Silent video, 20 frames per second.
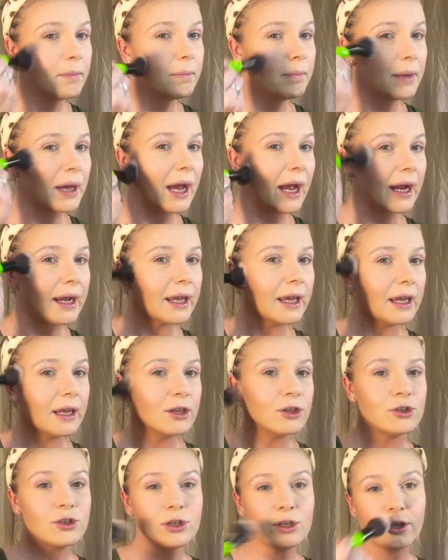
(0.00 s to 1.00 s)
back
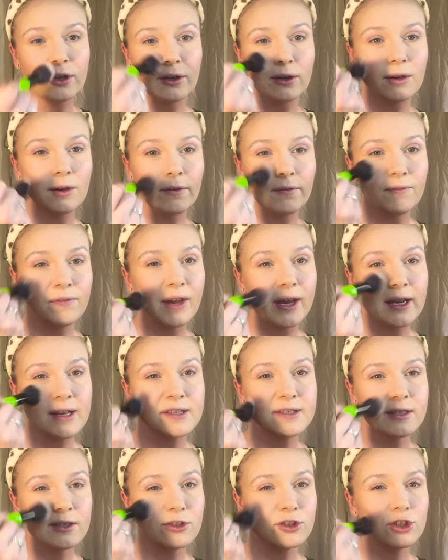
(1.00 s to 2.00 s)
into your
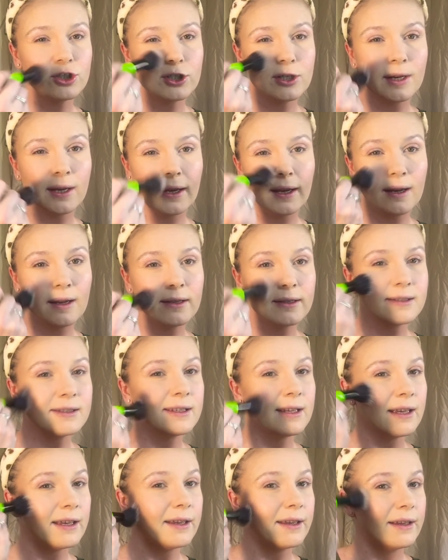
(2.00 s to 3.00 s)
face and cheeks,
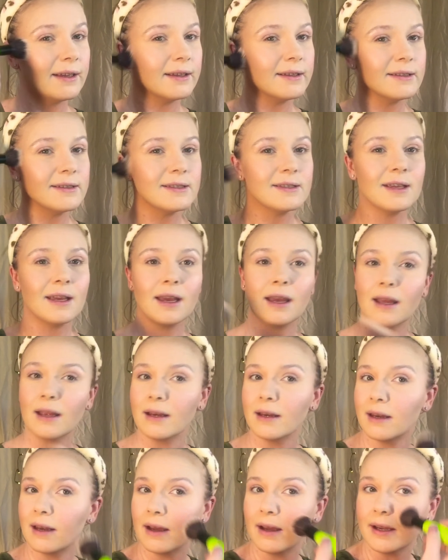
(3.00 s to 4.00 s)
it is a
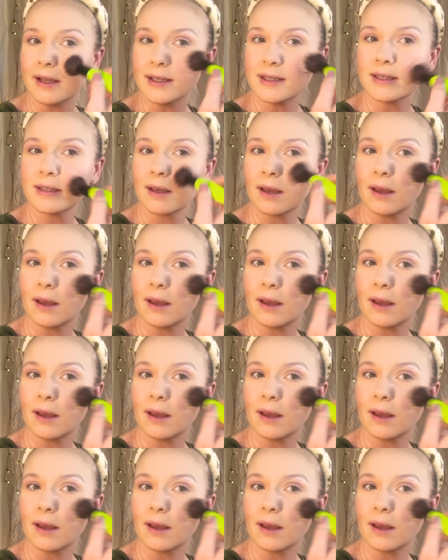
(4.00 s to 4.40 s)
nice